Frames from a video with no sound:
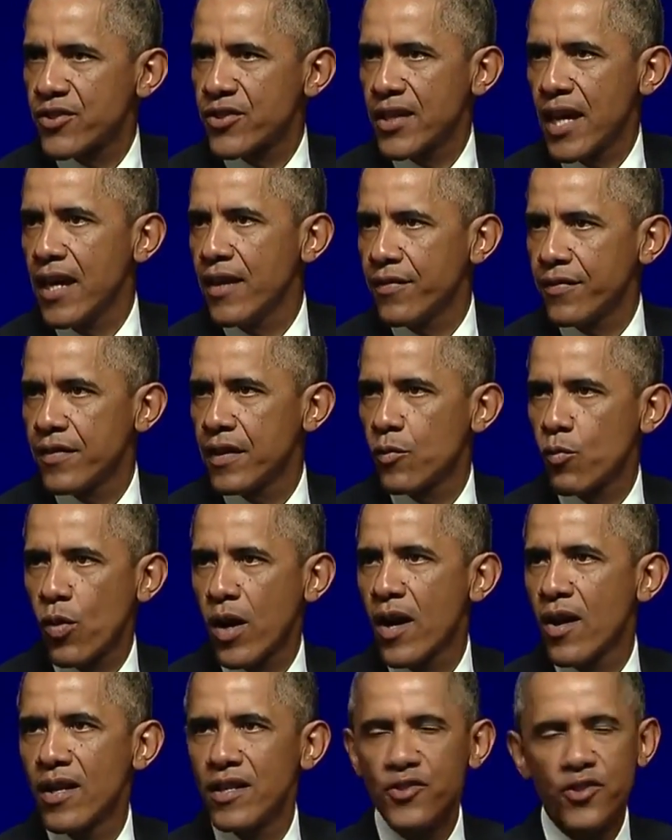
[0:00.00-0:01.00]
safe, and
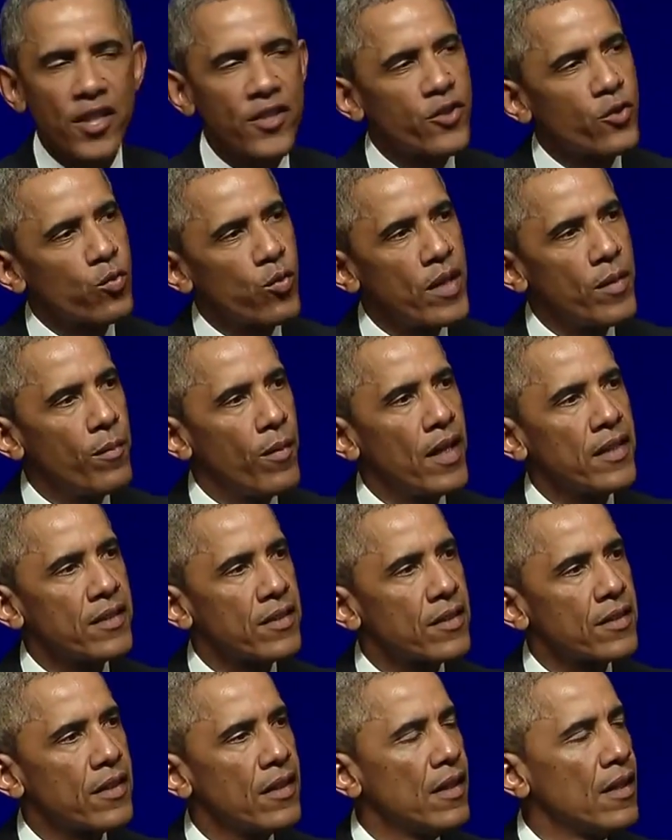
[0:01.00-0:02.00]
where in just three
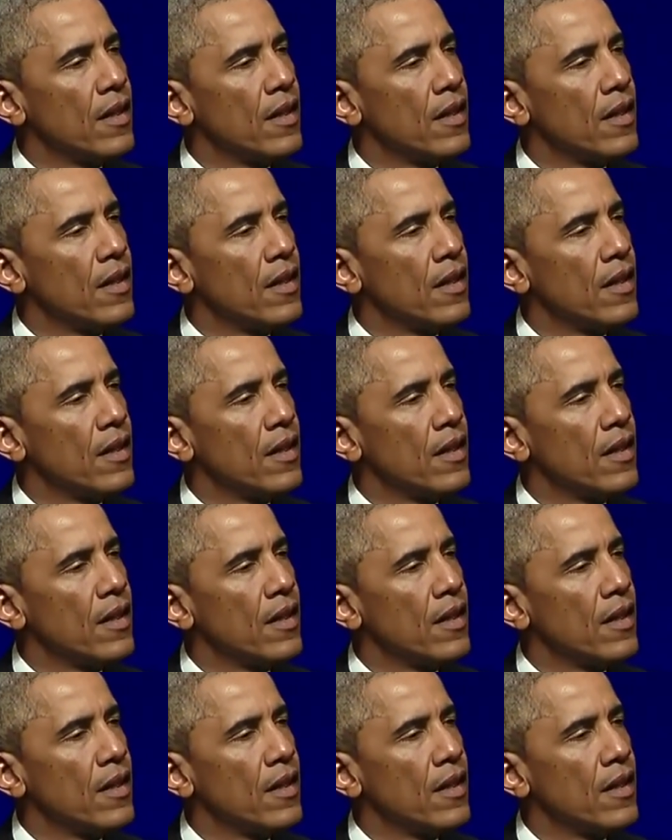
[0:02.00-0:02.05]
months,